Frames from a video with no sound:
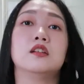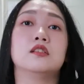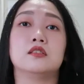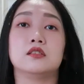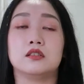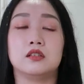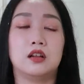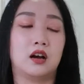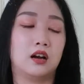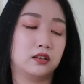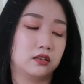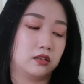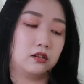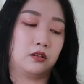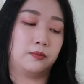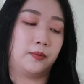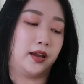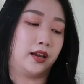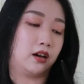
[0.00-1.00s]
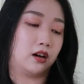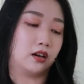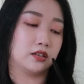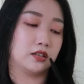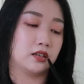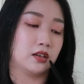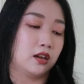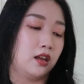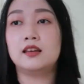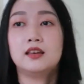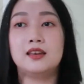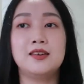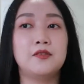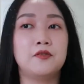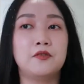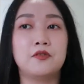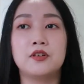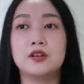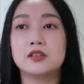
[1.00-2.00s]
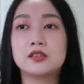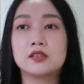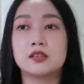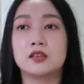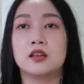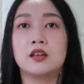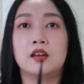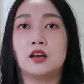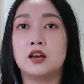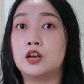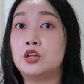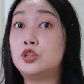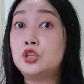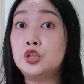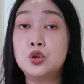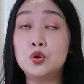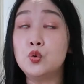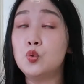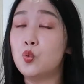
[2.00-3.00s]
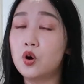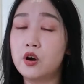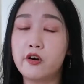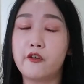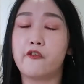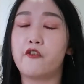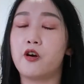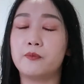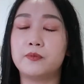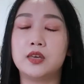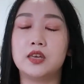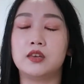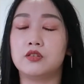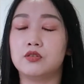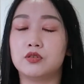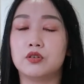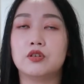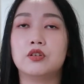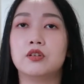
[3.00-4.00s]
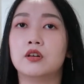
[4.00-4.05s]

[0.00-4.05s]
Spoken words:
It's a lot. Oh my gosh. It was a new world for me,